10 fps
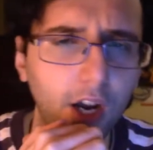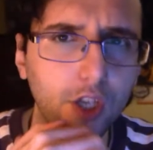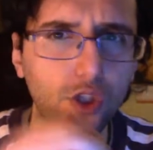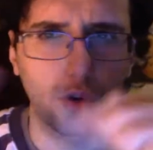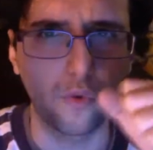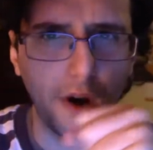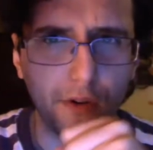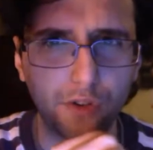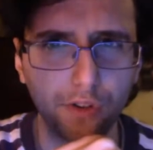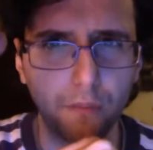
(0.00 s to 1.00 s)
Square
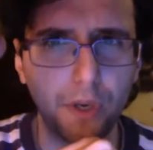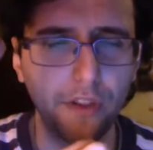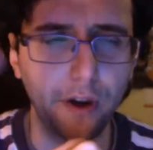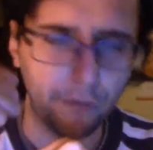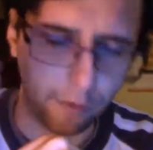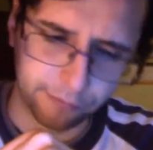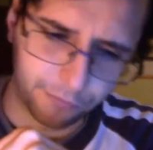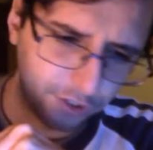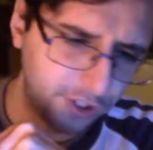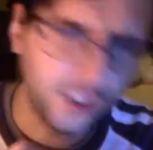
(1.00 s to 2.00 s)
is gonna be there
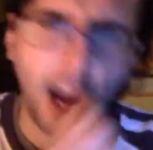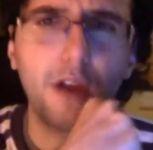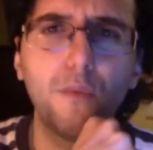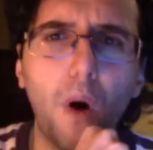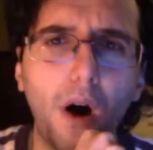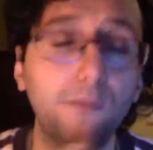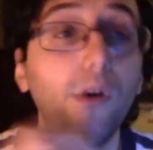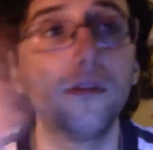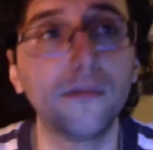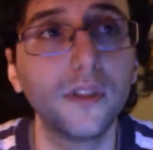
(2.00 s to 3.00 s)
from day one.
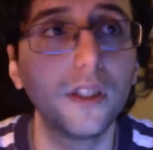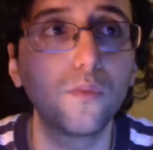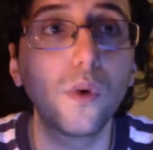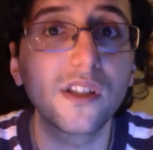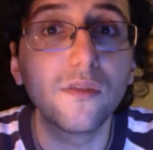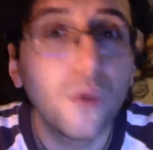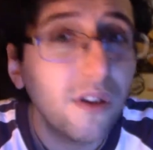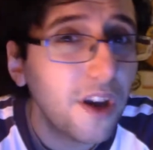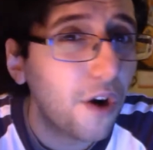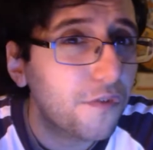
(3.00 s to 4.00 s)
Well, it wasn't
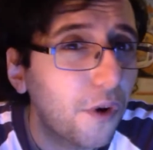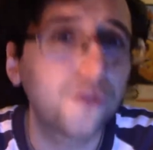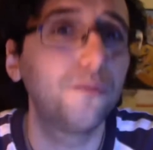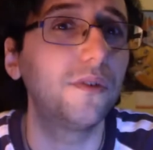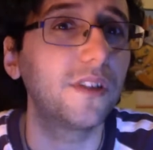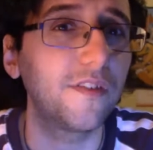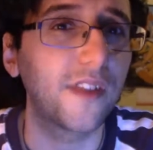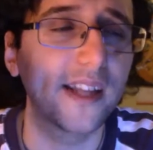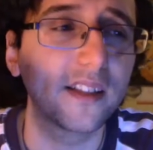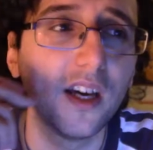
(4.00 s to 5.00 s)
really our fault to believe
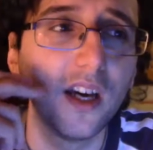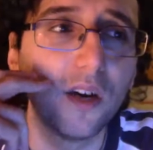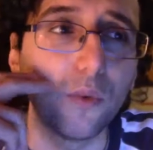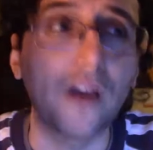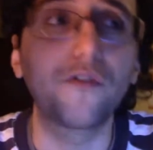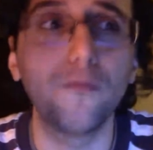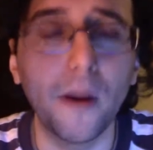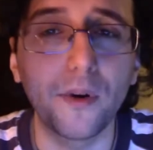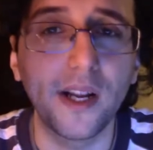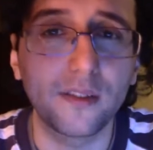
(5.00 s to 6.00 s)
that. We have to
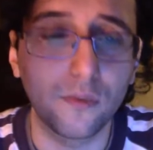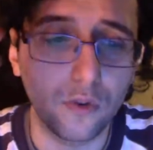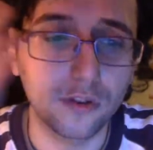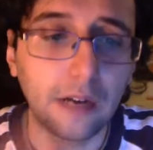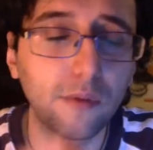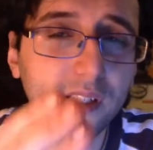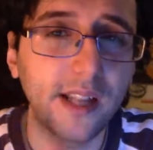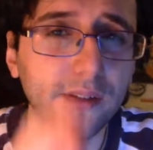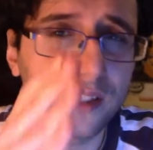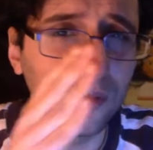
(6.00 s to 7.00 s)
remember that Cloud was
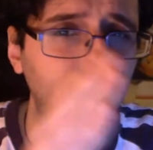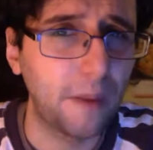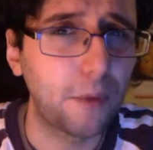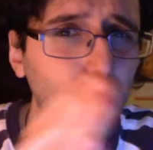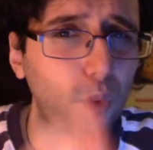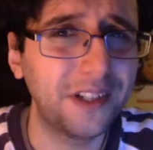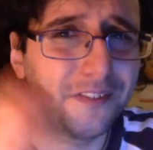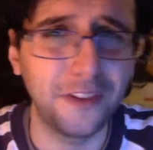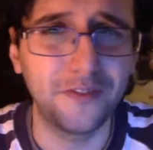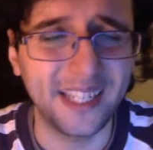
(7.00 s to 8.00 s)
announced in November
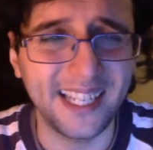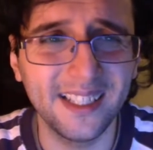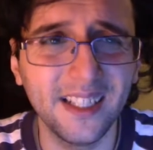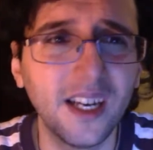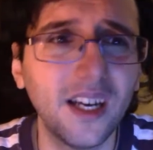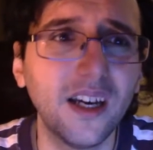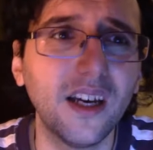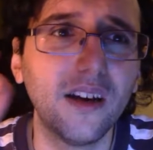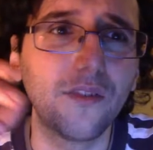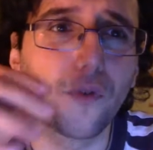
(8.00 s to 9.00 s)
2015
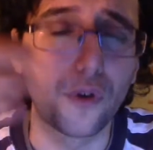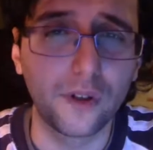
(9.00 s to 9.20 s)
for